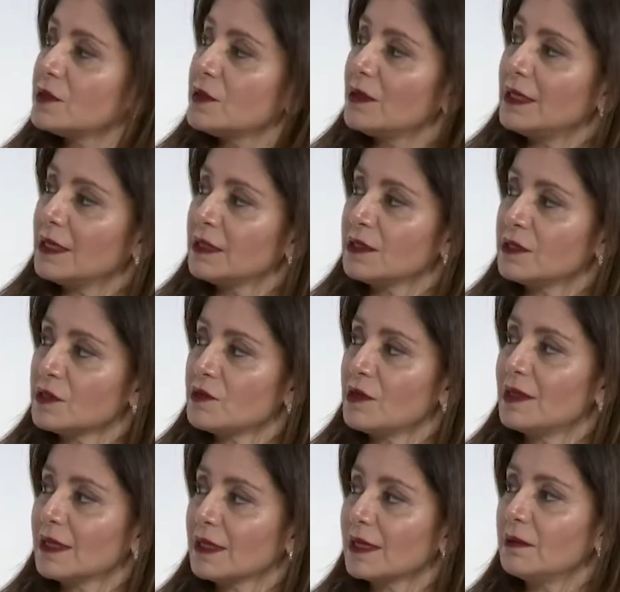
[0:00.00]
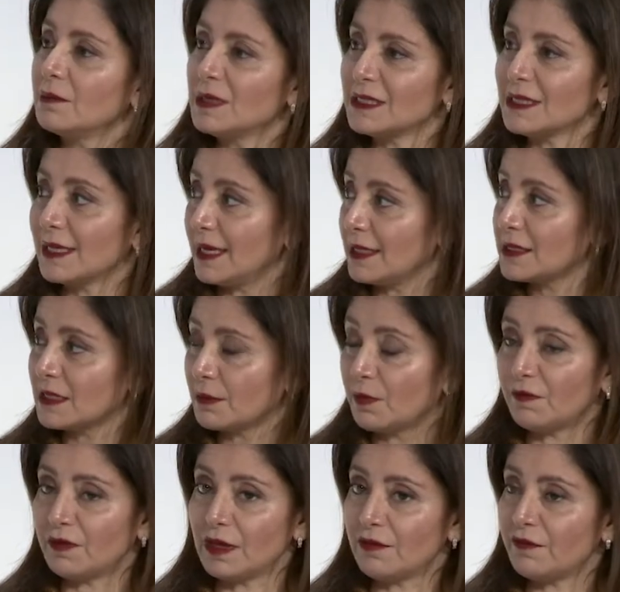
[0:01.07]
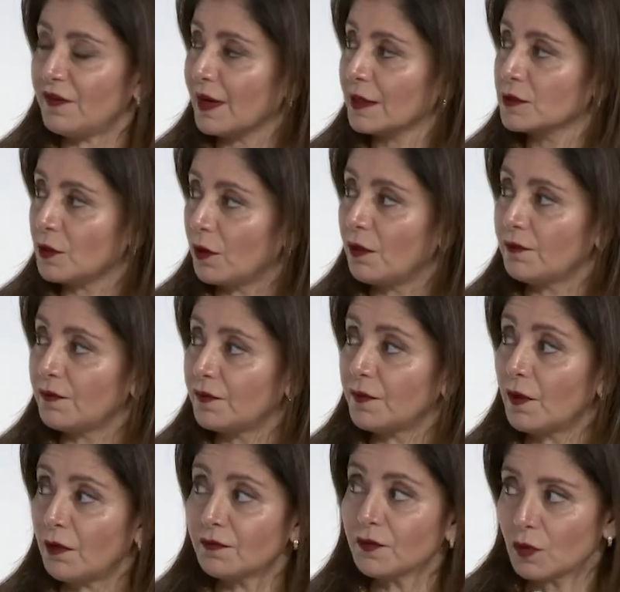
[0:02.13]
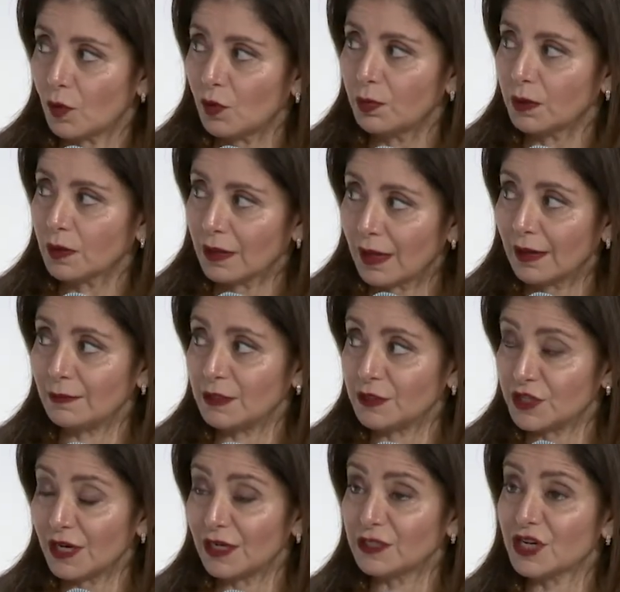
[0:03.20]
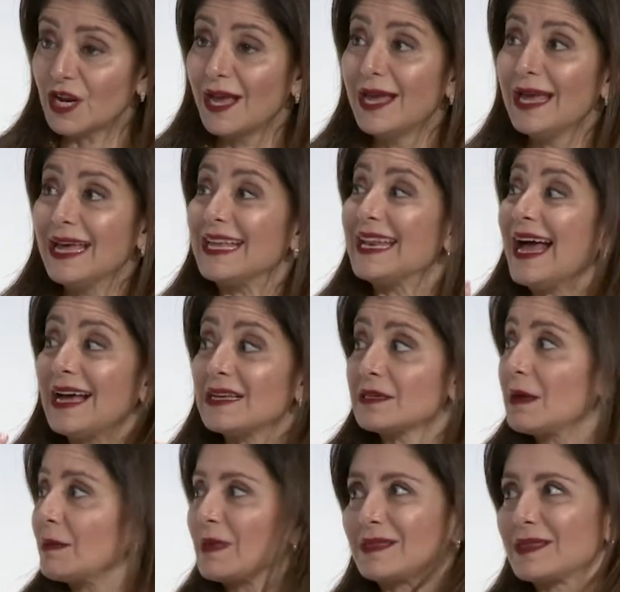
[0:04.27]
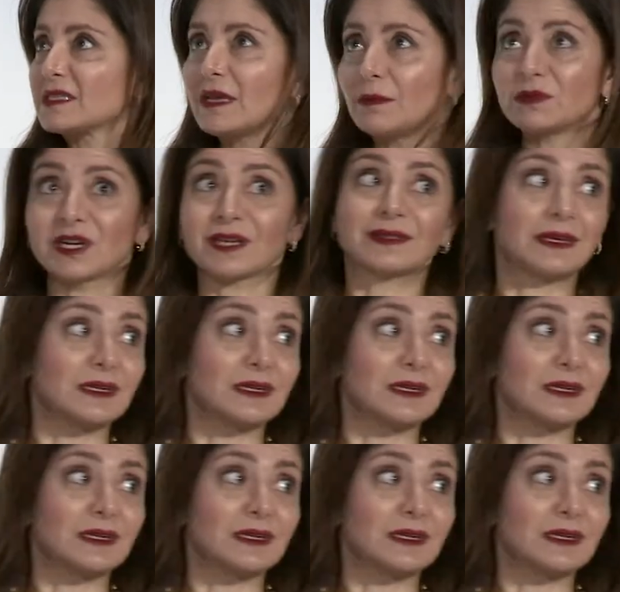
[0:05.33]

to the industry that can mitigate some of the effect of global climate change. It has the subject that